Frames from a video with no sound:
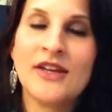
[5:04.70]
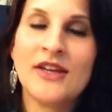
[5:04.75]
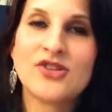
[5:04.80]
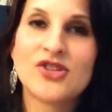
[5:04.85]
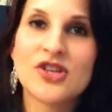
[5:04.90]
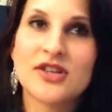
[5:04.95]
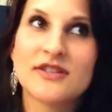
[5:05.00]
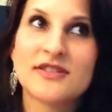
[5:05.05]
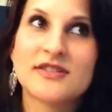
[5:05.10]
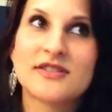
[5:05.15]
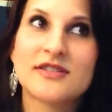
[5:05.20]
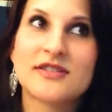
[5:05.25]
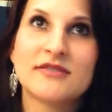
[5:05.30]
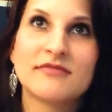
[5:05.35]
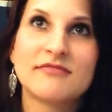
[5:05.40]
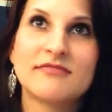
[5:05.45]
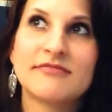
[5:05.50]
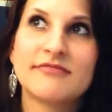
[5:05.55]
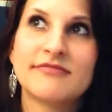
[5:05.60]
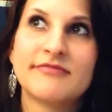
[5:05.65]
just
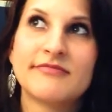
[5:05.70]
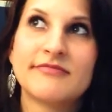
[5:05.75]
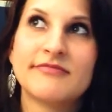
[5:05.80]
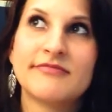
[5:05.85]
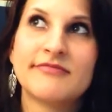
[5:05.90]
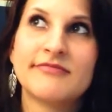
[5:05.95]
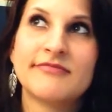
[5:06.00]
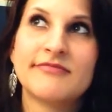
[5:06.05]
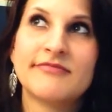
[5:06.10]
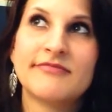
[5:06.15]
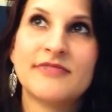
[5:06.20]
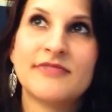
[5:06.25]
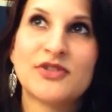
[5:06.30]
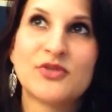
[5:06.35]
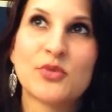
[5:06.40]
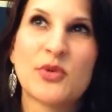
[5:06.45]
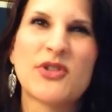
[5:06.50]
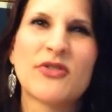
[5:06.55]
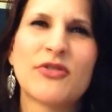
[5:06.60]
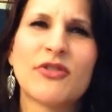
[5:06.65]

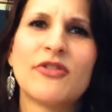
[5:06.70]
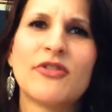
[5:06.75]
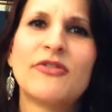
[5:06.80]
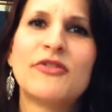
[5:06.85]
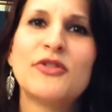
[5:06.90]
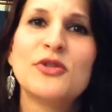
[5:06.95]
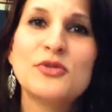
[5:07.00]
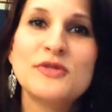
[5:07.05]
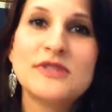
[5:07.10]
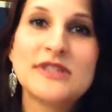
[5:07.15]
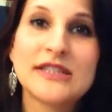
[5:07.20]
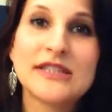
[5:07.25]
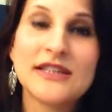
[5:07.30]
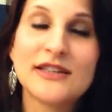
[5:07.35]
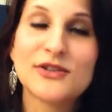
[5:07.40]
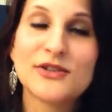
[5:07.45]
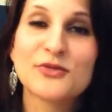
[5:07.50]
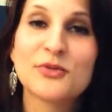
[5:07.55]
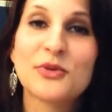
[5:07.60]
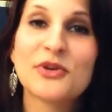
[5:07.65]
there's wonderful food to
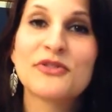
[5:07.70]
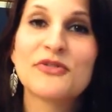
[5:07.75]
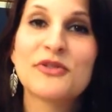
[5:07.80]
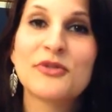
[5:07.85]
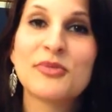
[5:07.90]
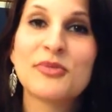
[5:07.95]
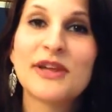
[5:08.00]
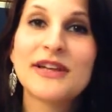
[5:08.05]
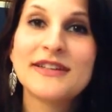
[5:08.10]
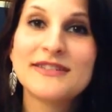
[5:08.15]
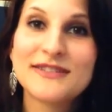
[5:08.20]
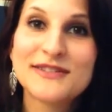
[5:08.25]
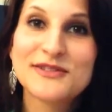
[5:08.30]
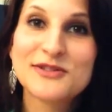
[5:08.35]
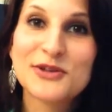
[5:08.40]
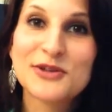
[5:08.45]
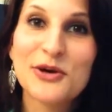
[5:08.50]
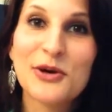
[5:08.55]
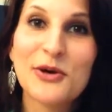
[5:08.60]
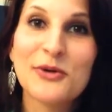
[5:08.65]
eat. There's wonderful places
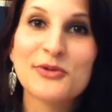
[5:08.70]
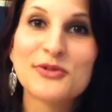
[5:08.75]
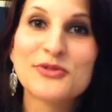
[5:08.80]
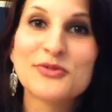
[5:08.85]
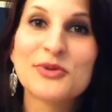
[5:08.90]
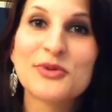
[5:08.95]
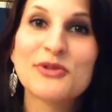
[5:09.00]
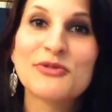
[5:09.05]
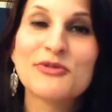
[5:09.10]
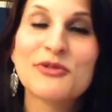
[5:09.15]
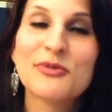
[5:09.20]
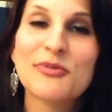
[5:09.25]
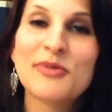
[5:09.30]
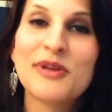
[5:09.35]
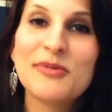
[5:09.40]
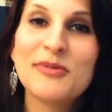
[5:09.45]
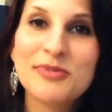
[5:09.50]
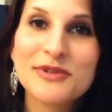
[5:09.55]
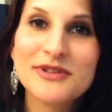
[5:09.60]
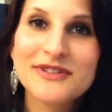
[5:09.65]
to go. There's wonderful
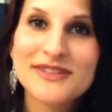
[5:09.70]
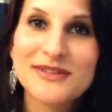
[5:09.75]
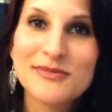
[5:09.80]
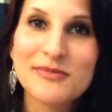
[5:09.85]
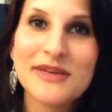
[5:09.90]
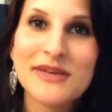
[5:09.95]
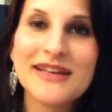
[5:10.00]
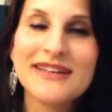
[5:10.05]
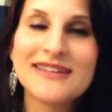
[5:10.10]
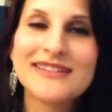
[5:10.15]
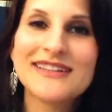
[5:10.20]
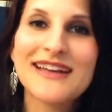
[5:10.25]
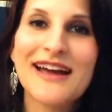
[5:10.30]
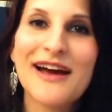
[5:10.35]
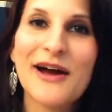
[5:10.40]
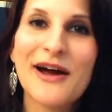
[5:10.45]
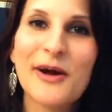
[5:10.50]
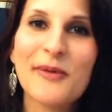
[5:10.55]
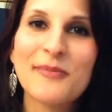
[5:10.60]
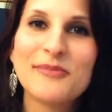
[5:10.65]
people to meet.
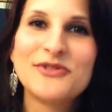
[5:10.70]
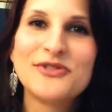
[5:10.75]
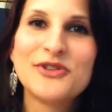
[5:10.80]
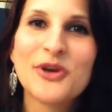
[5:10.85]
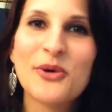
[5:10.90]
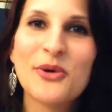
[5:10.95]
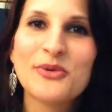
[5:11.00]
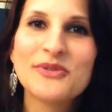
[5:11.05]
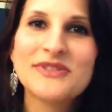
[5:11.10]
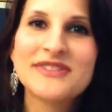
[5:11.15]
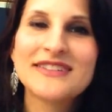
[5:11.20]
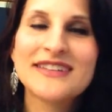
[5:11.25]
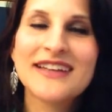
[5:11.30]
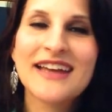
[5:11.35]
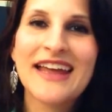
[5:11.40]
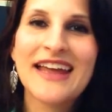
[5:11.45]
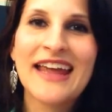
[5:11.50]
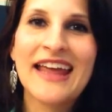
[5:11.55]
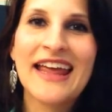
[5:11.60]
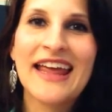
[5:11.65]
Um, don't
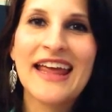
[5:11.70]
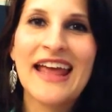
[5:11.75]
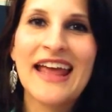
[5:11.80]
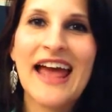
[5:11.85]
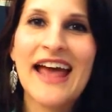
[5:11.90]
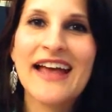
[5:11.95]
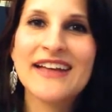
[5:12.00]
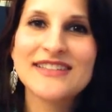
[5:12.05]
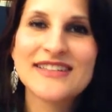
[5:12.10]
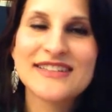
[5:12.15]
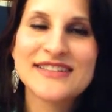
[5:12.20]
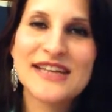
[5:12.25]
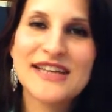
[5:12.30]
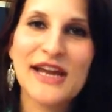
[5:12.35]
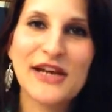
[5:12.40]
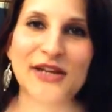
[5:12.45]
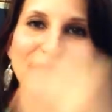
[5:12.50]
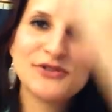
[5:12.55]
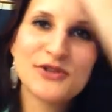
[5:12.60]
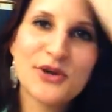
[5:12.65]

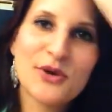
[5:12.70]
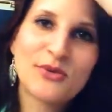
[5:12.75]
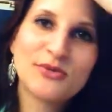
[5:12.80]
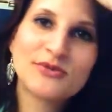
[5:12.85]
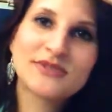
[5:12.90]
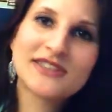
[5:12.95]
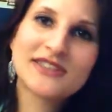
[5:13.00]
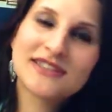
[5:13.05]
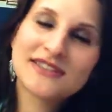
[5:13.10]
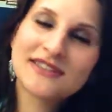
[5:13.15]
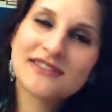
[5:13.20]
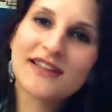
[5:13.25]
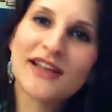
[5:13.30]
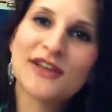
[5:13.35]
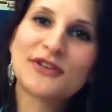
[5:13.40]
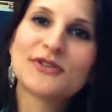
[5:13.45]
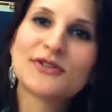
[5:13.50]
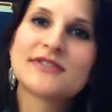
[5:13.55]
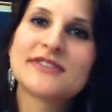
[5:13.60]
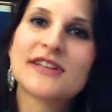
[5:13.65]
hesitate. Don't
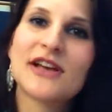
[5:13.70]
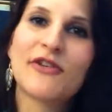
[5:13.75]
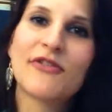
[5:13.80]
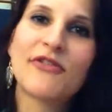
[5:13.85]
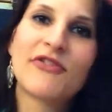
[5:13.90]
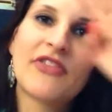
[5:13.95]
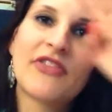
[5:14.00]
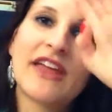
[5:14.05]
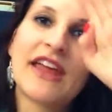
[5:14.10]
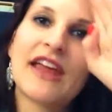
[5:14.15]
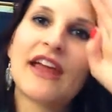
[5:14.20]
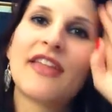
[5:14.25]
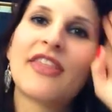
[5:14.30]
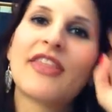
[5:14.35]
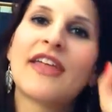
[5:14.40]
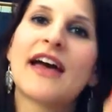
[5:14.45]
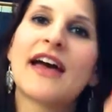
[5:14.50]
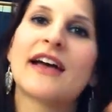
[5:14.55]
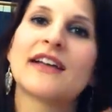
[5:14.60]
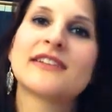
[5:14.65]
let yourself think
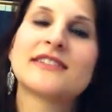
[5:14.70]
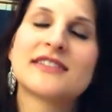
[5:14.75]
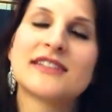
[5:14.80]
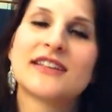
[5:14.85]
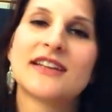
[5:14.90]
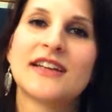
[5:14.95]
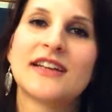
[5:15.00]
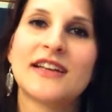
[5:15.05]
that